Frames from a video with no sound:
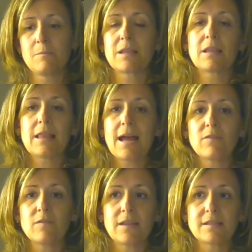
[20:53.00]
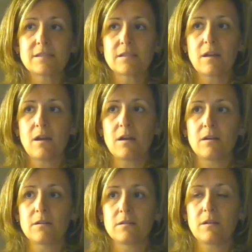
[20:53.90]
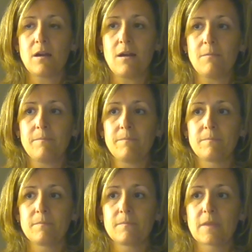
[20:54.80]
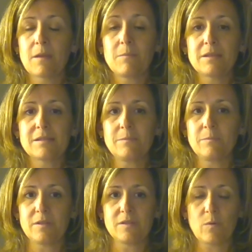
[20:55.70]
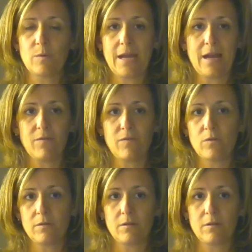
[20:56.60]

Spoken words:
But the live events are can be as simple as what we have